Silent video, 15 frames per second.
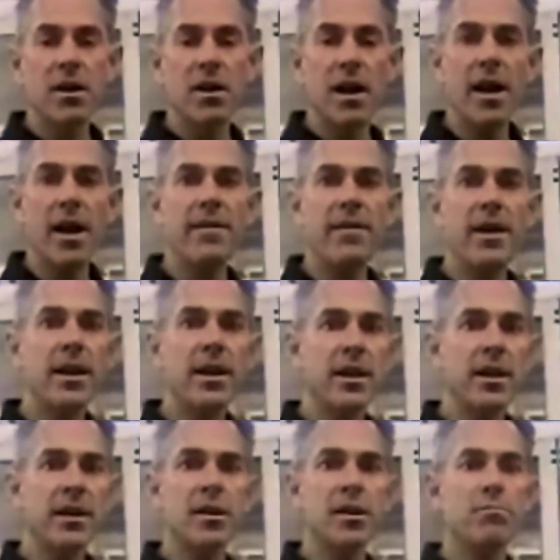and that
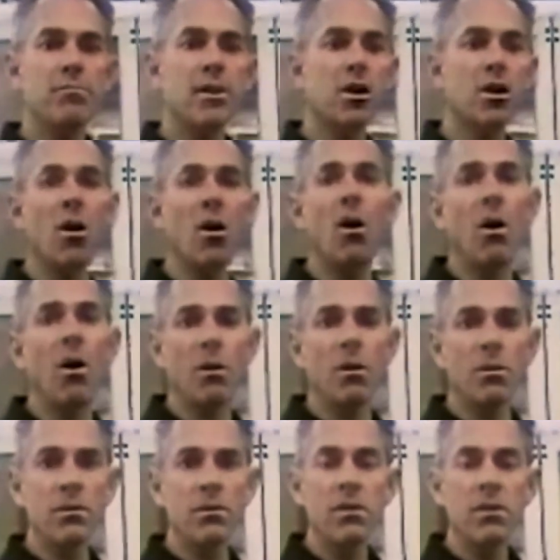it can be called
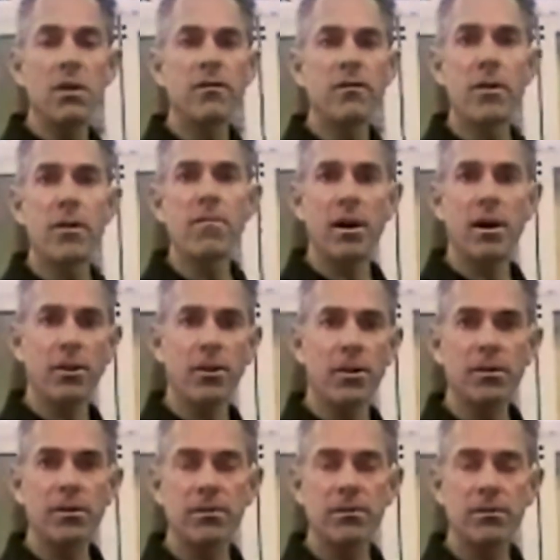from
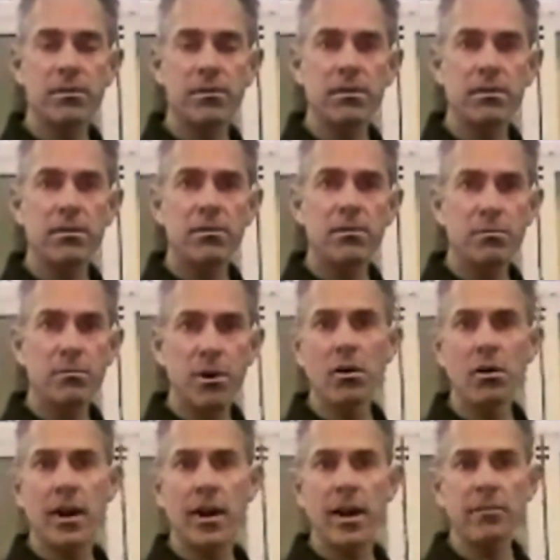other
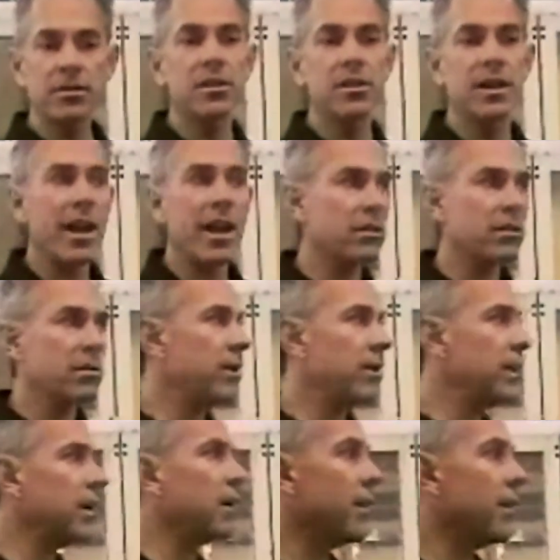programs, can actually be
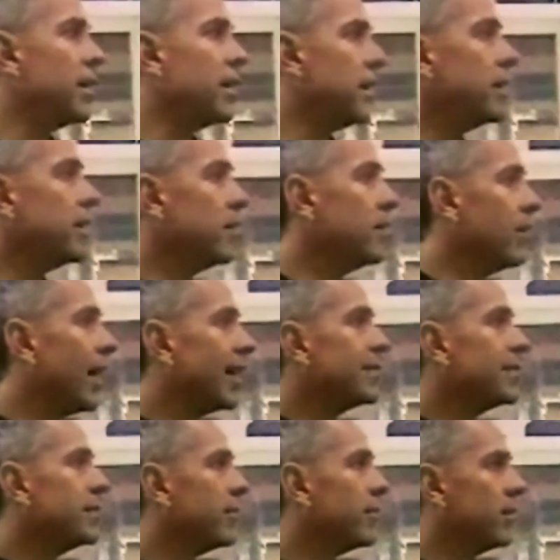integrated into lots
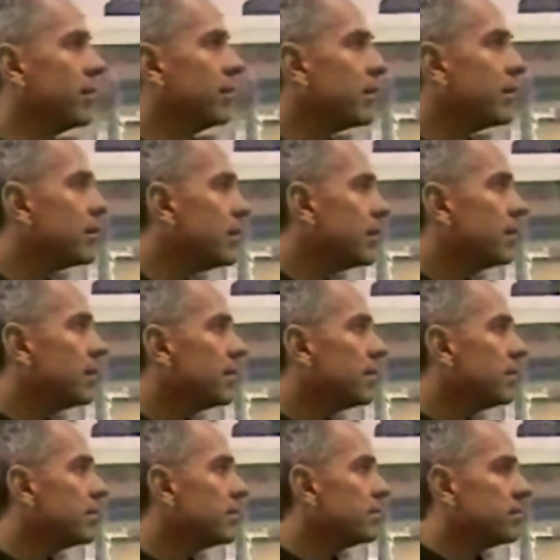of different
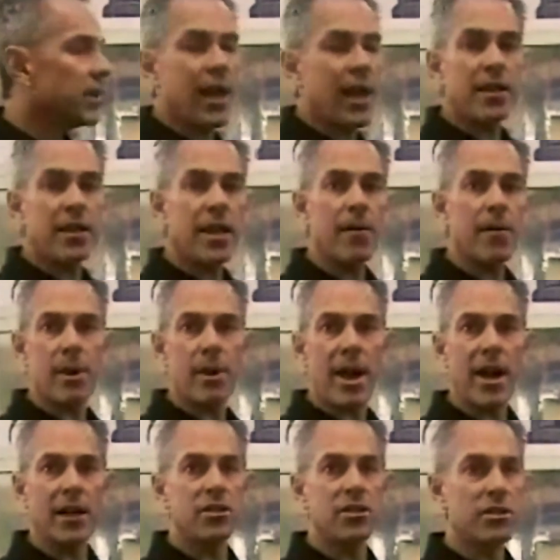CAD CAM
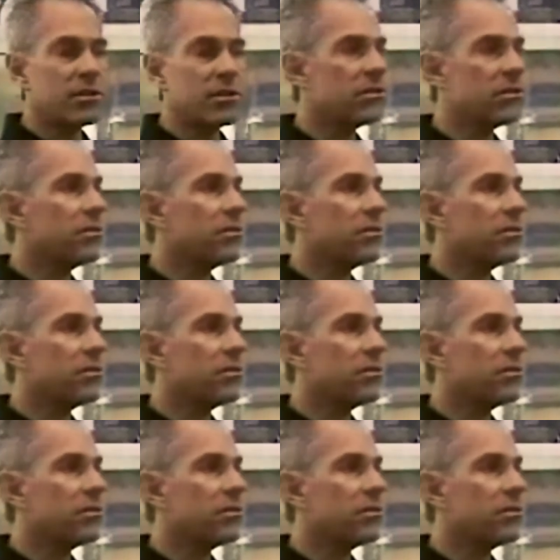packages.